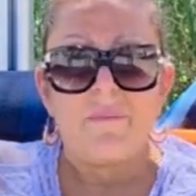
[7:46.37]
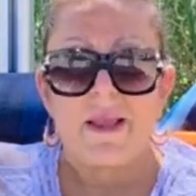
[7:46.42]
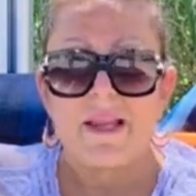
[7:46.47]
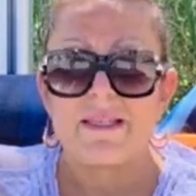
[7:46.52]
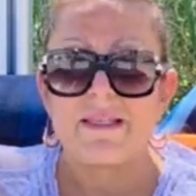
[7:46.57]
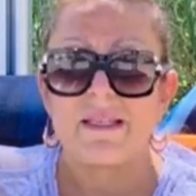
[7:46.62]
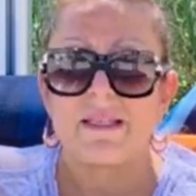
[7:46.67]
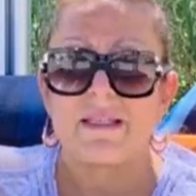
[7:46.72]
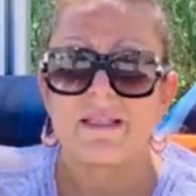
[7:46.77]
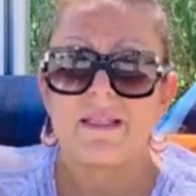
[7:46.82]

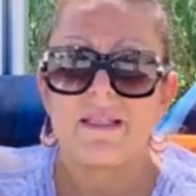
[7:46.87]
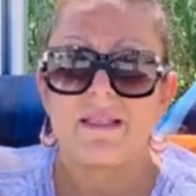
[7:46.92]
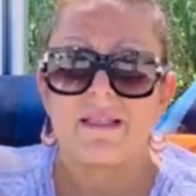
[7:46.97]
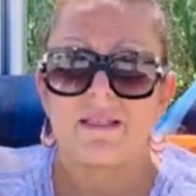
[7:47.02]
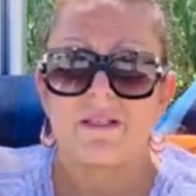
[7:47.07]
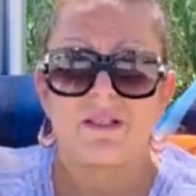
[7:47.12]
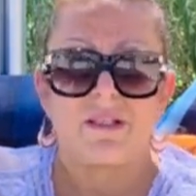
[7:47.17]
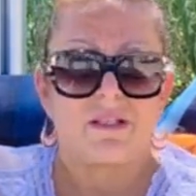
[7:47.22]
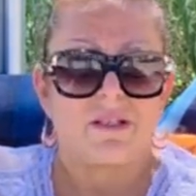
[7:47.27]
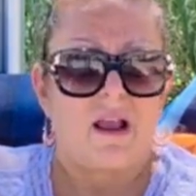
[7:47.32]
basically
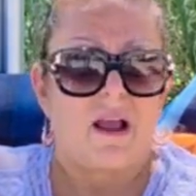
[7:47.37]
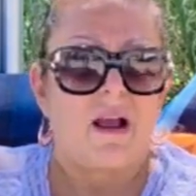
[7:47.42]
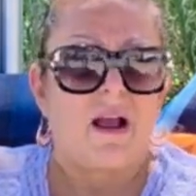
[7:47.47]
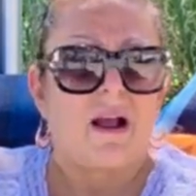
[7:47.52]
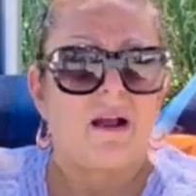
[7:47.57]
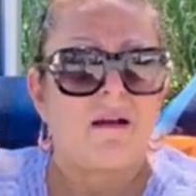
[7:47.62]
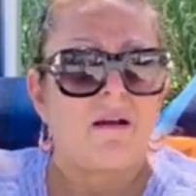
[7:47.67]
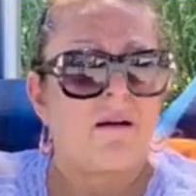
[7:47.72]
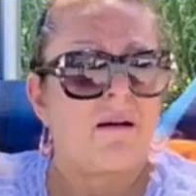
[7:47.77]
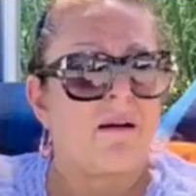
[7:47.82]
this
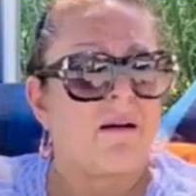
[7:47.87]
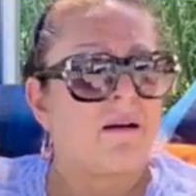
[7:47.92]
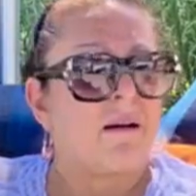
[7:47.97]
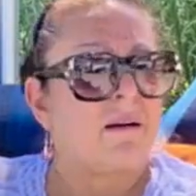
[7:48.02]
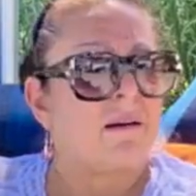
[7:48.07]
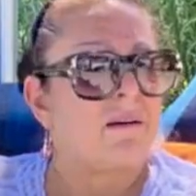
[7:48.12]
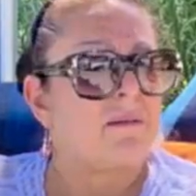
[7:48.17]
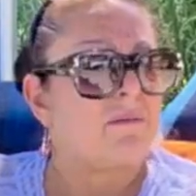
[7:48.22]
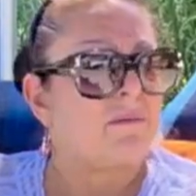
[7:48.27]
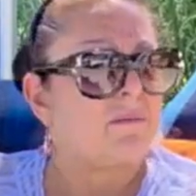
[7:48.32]

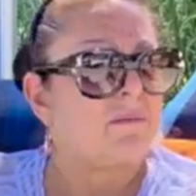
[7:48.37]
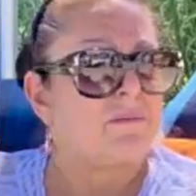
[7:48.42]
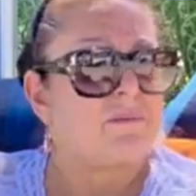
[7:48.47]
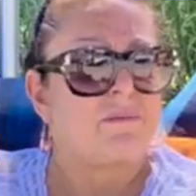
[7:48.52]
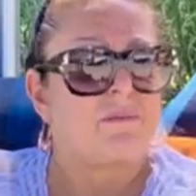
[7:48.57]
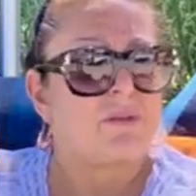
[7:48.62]
tar,